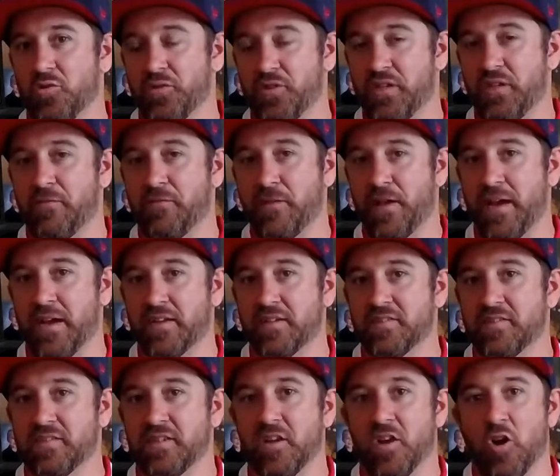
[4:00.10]

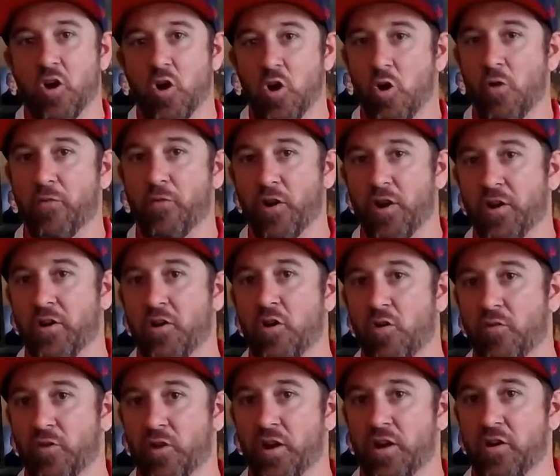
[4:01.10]
defects over and
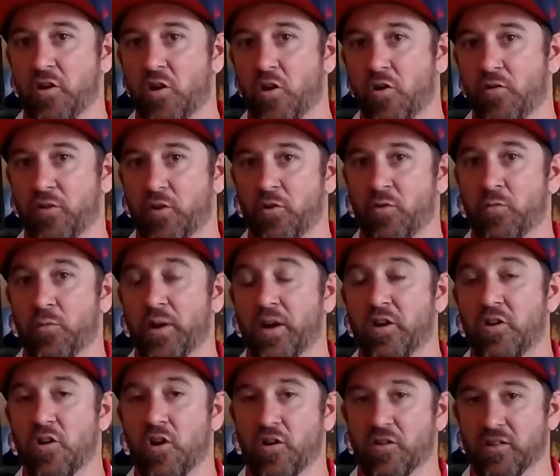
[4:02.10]
over and over,
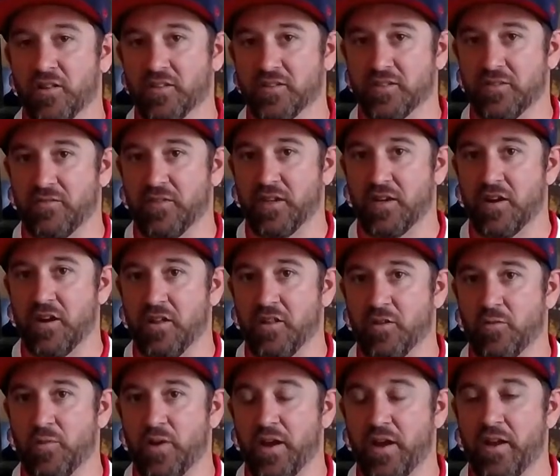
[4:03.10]
regardless of the
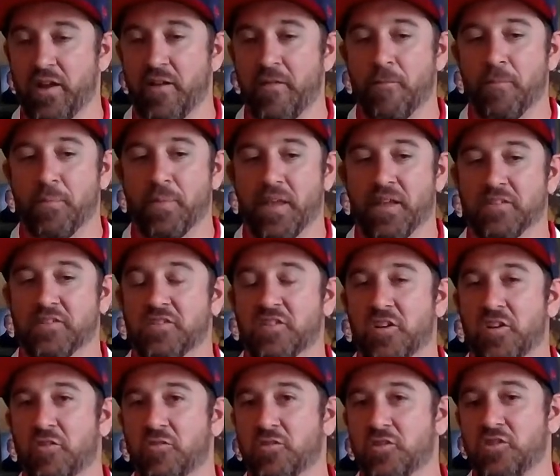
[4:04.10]
colorway. And
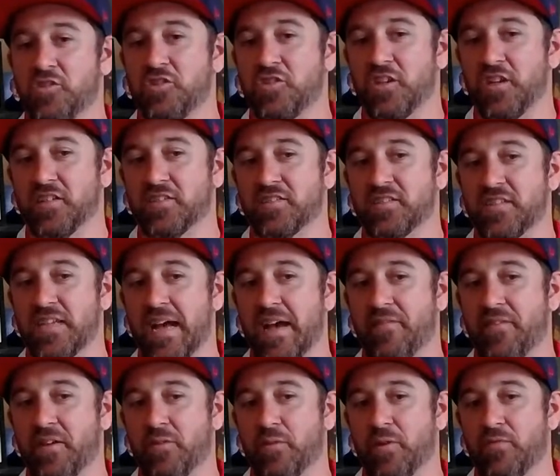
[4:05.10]
so just
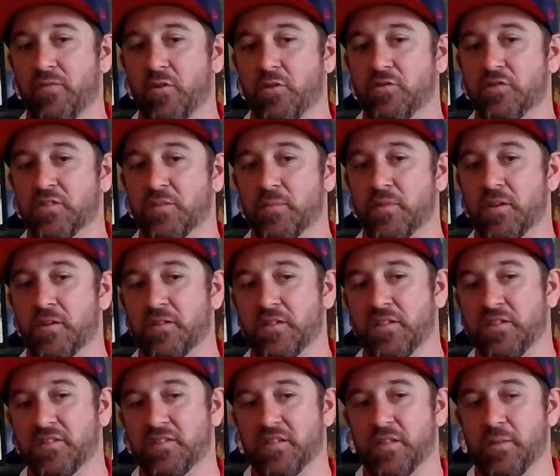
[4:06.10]
having reviewed some
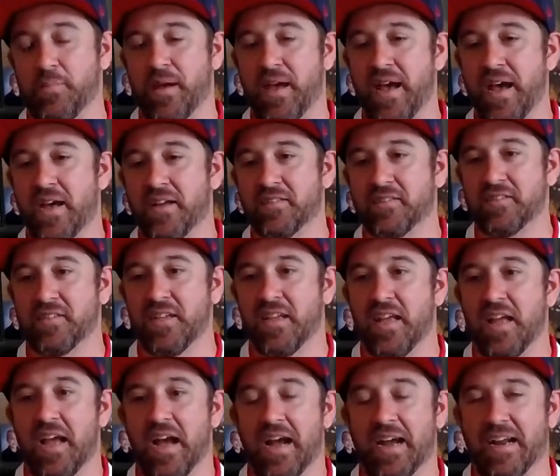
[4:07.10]
13s in the past,
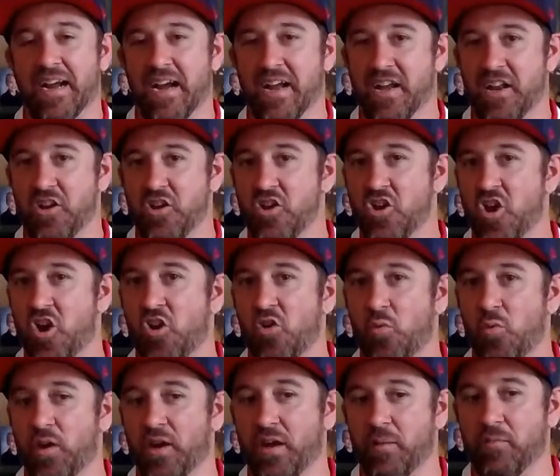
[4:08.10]
I kind of know
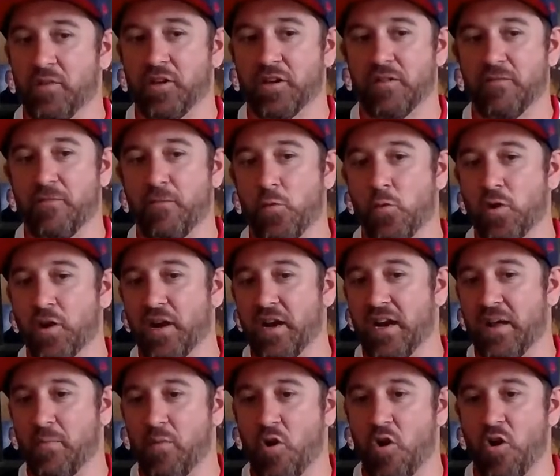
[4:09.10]
what I'm looking for, and
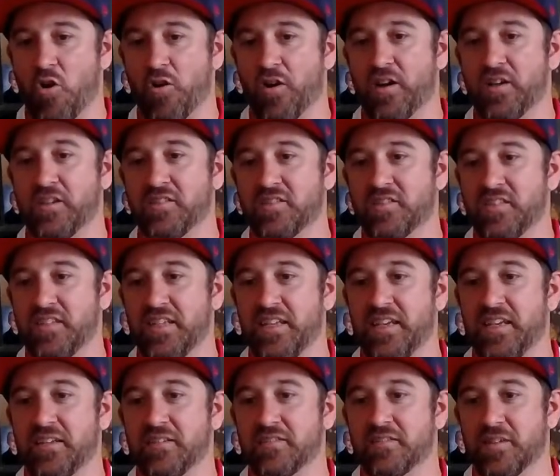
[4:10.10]
I'm already
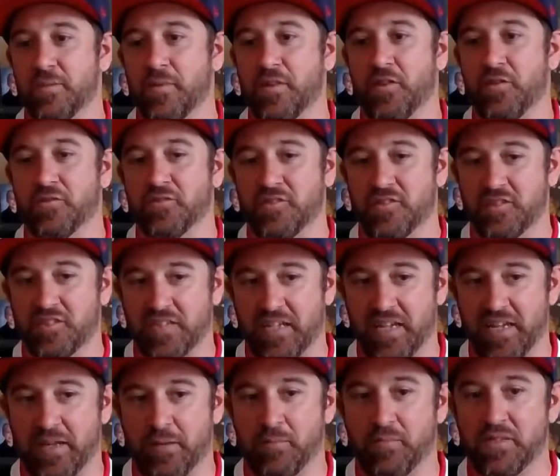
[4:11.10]
seeing some of those
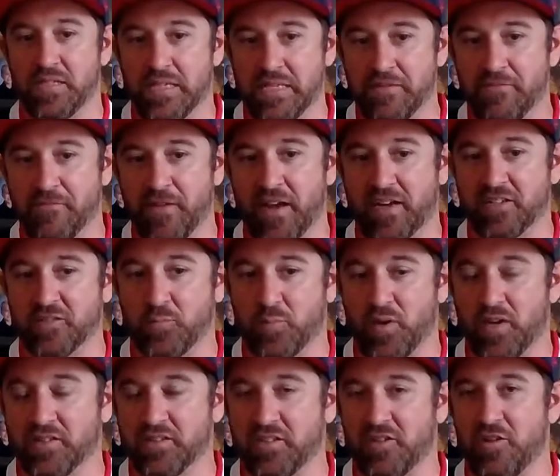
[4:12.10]
same defects
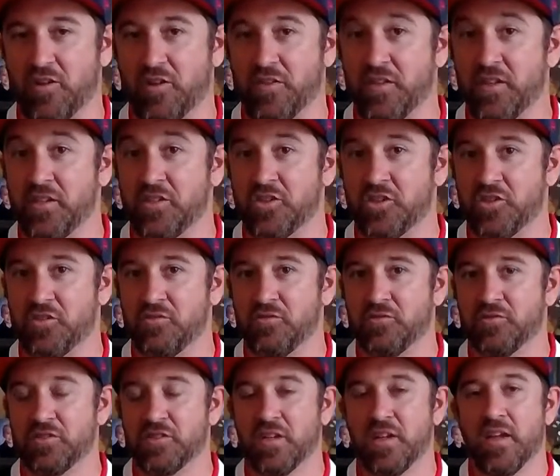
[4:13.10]
present on these shoes.